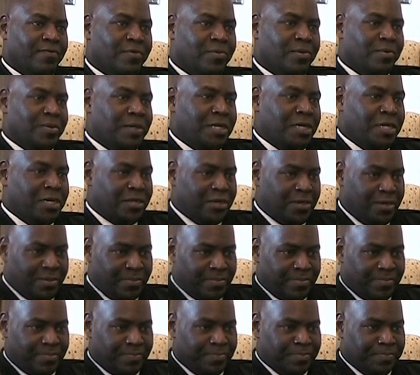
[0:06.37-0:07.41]
the
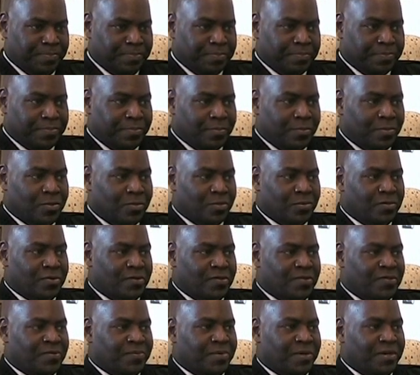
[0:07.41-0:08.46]
beginning,
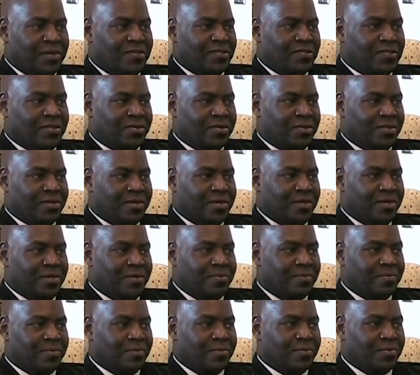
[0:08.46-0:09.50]
was
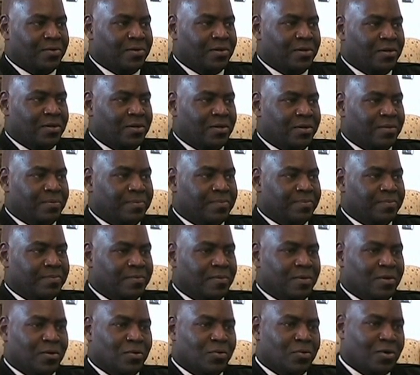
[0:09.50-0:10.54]
basically one of the
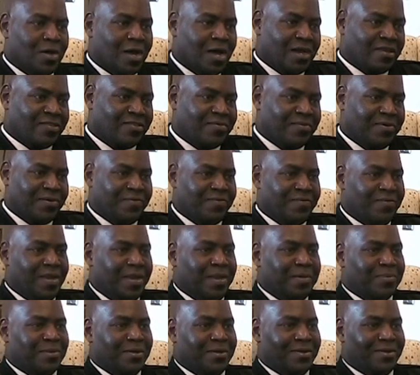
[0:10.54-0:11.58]
rocks of our
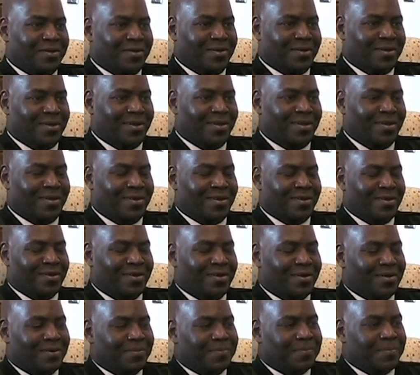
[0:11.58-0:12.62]
family. And
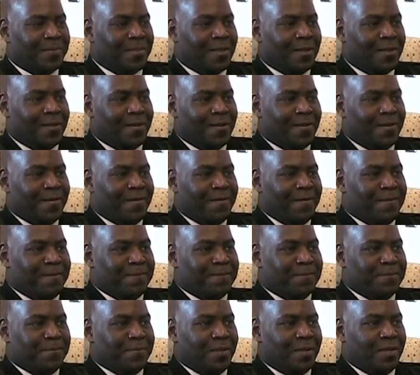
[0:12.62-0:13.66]

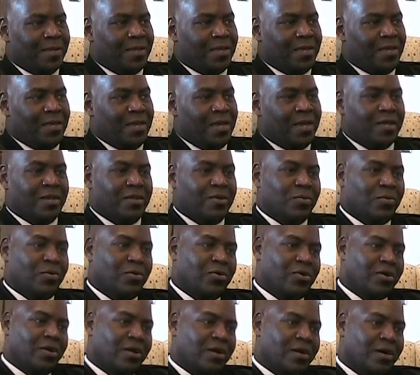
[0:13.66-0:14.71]
he had to
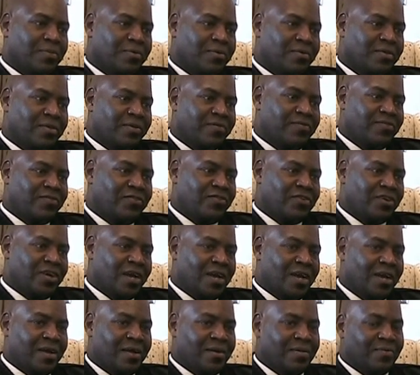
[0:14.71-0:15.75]
work a couple different
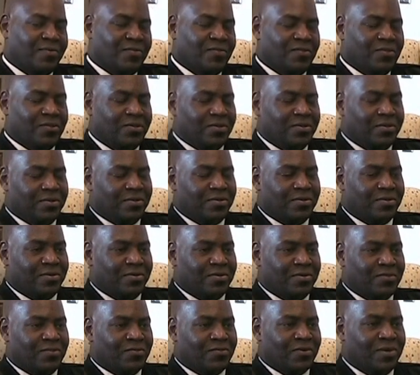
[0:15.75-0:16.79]
jobs
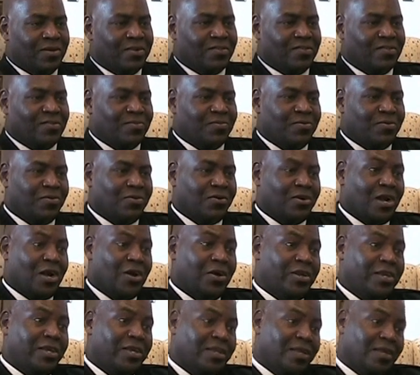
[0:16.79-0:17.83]
to try to support
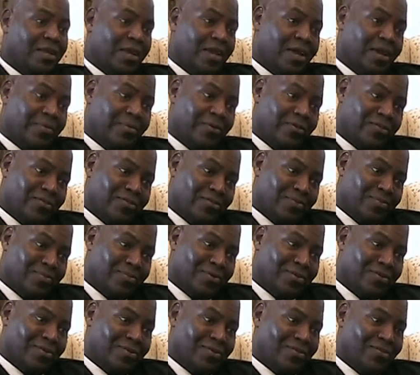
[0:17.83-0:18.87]
our eating habits
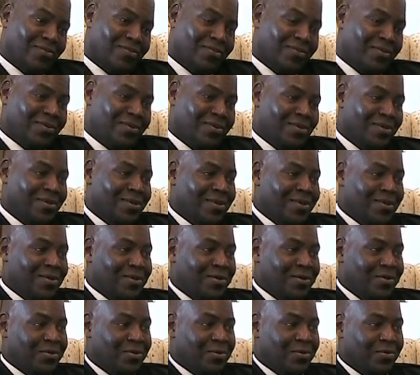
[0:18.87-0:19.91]
because,
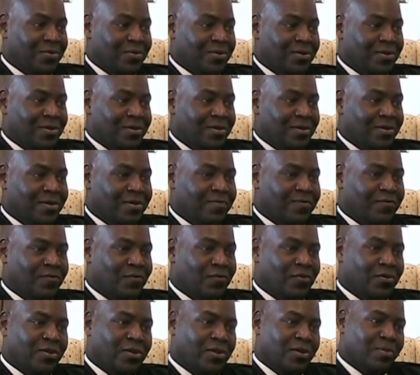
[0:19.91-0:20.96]
with
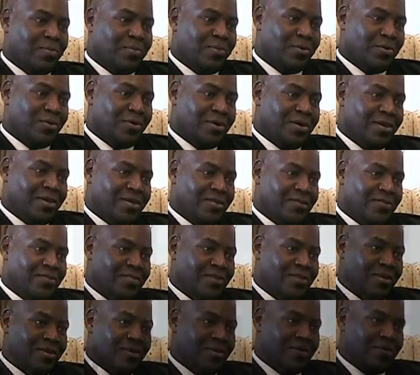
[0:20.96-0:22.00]
four young boys
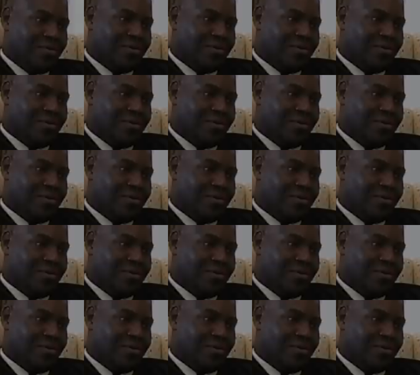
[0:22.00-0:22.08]
that could